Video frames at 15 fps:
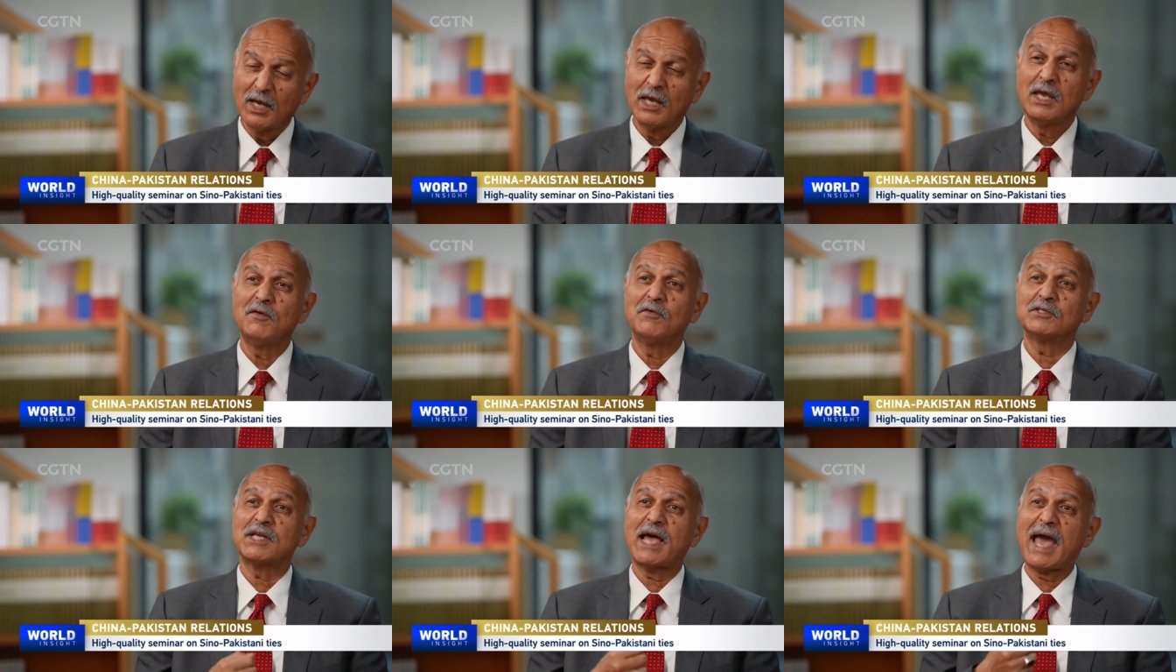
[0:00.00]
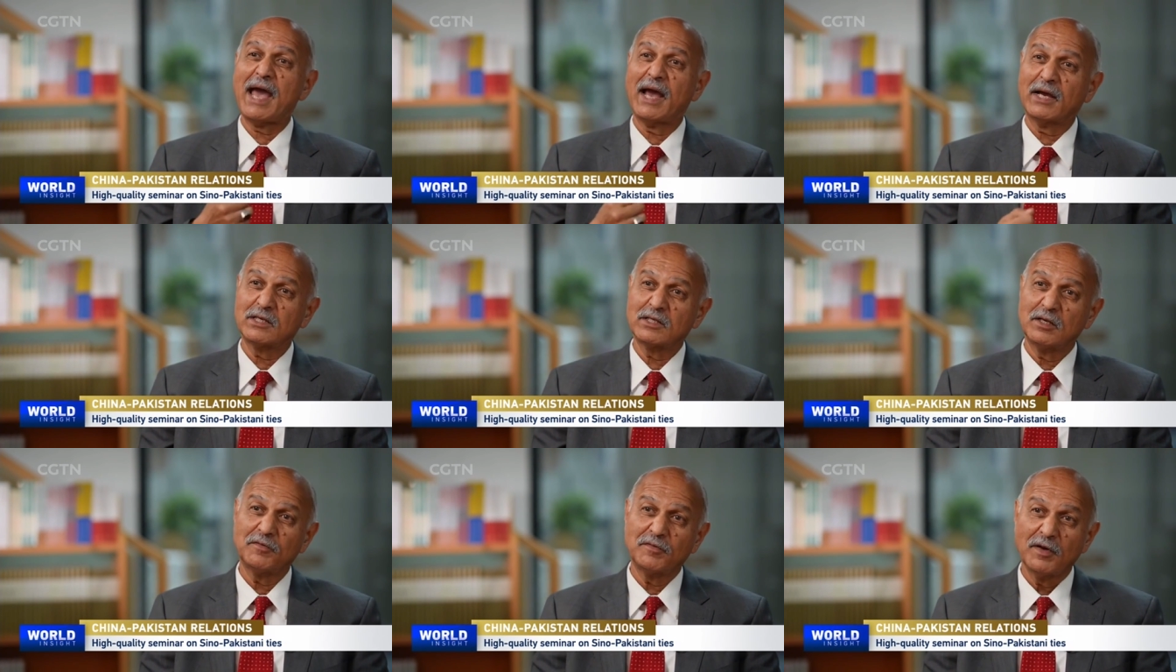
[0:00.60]
he was
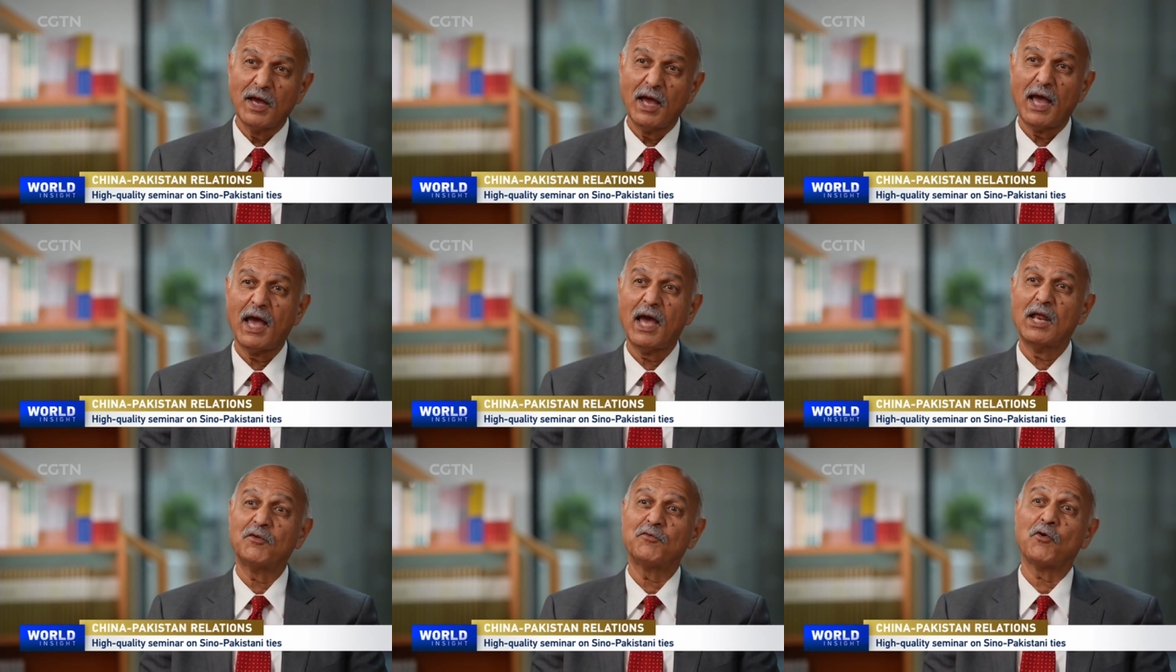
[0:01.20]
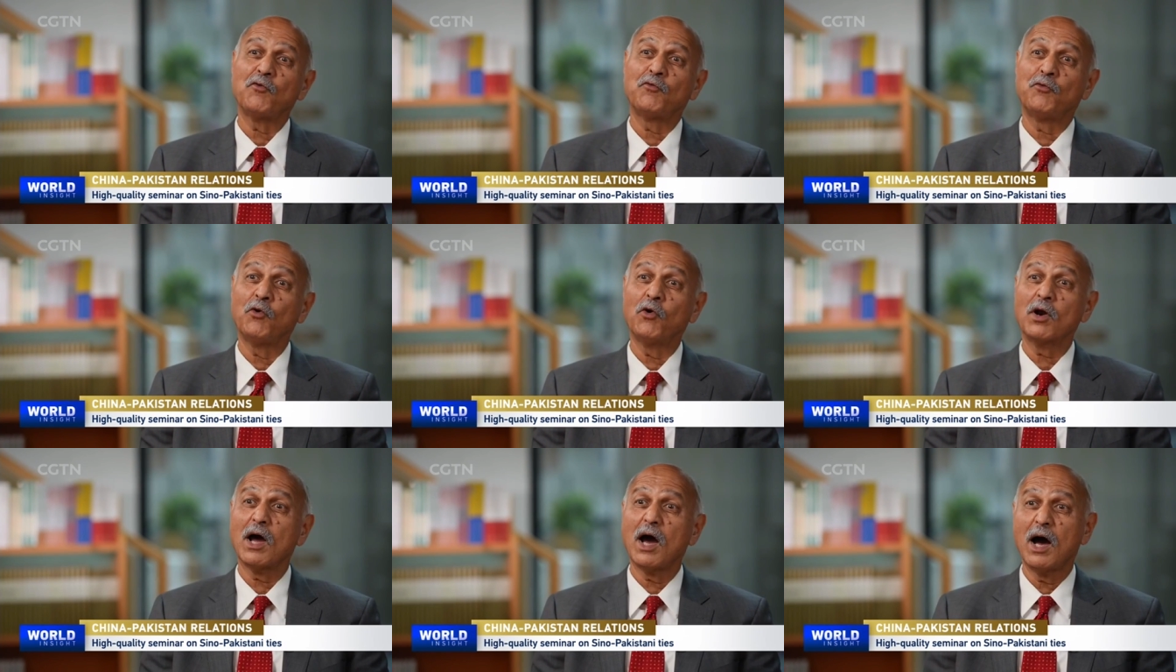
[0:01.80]
active, and for
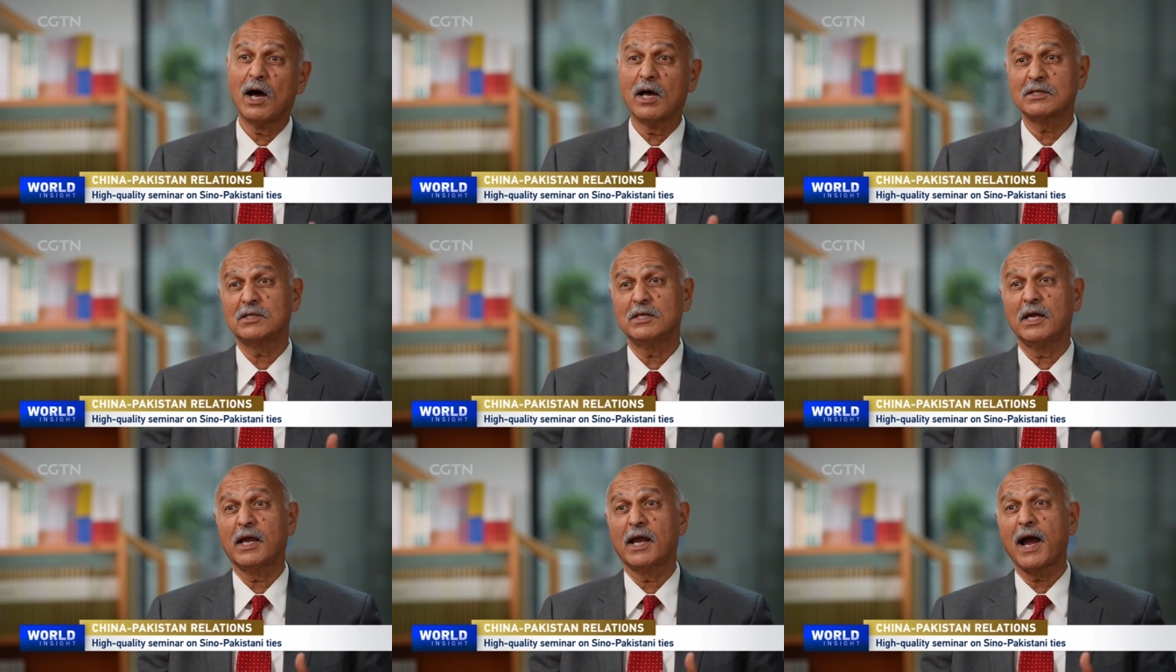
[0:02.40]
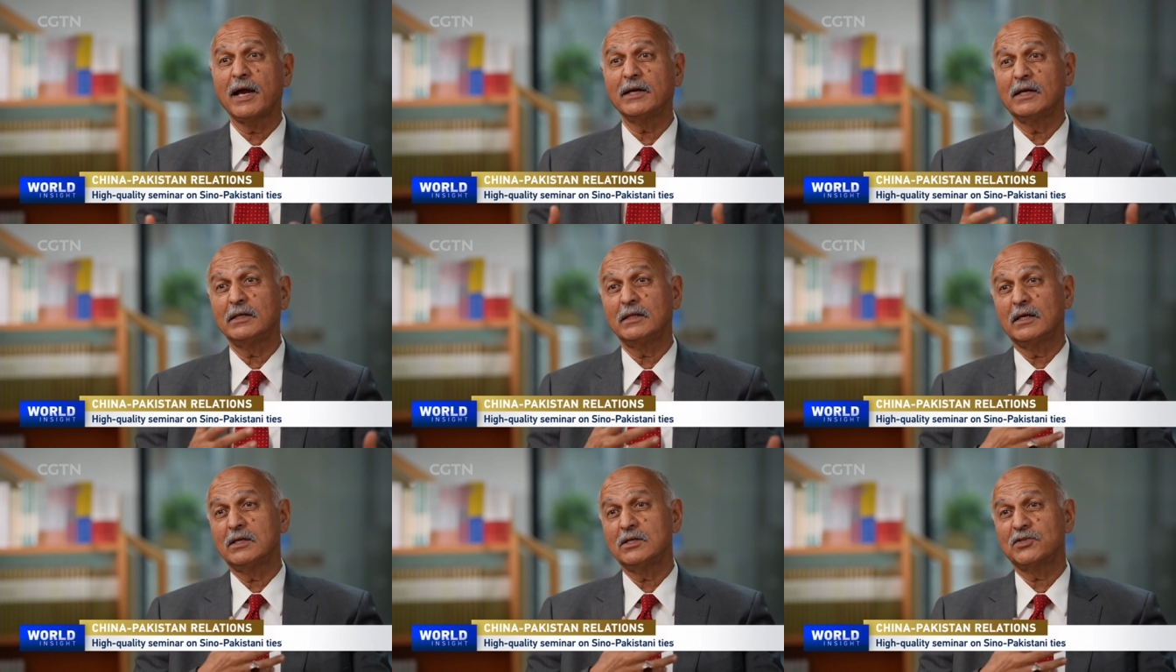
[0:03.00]
four hours he
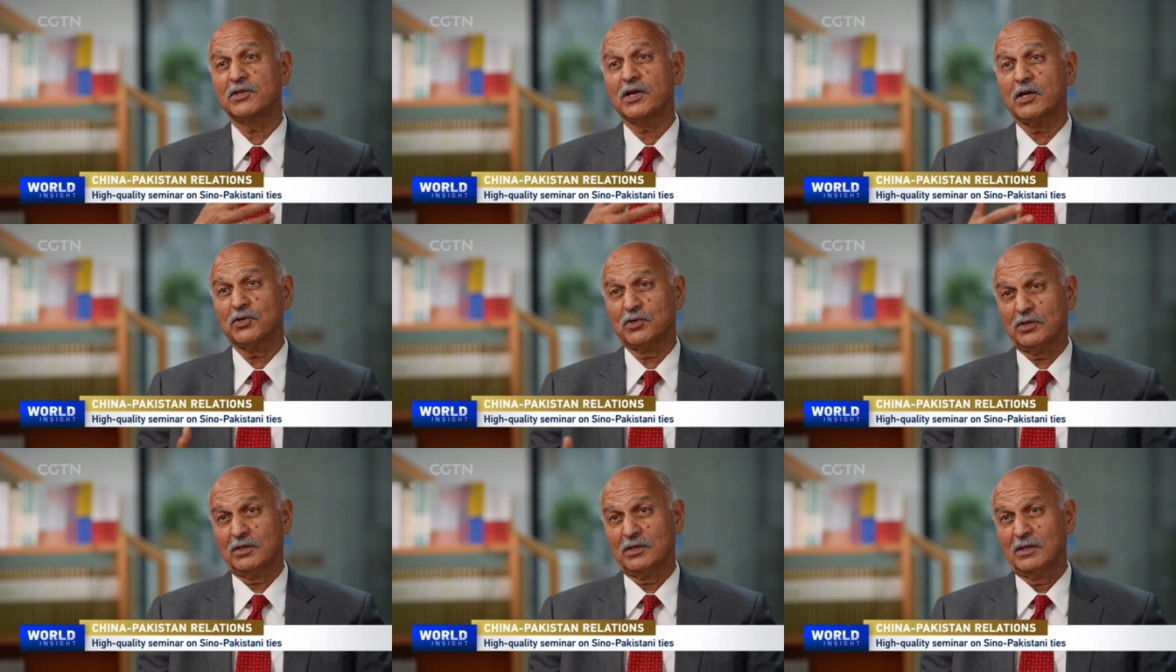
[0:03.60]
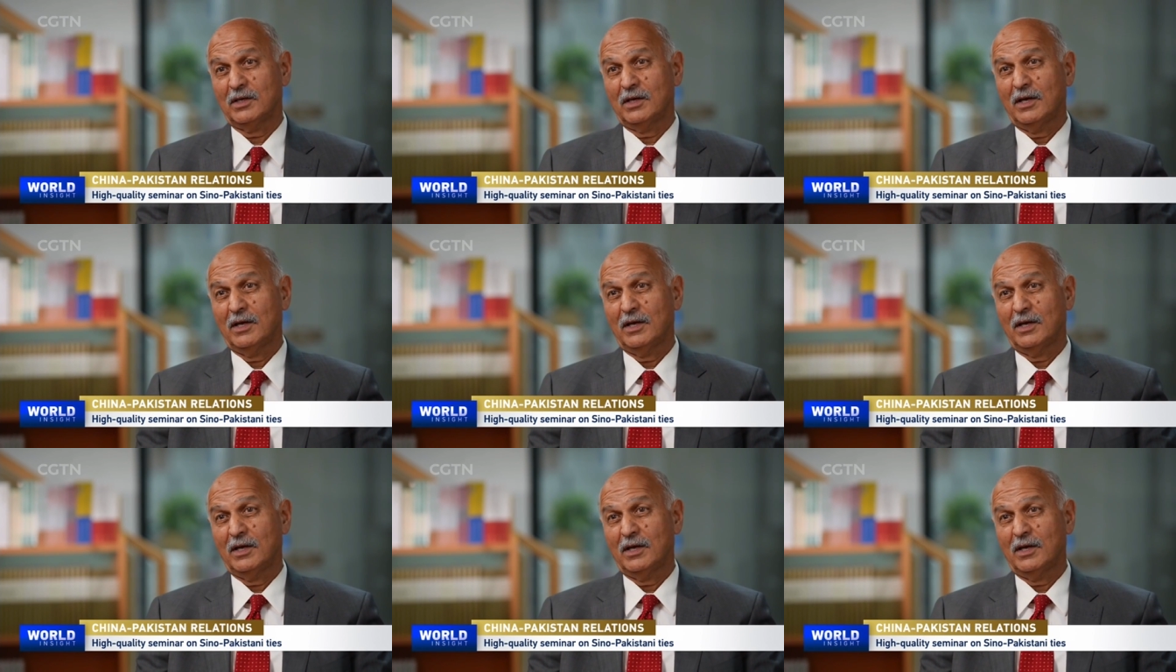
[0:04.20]
guided the discussion.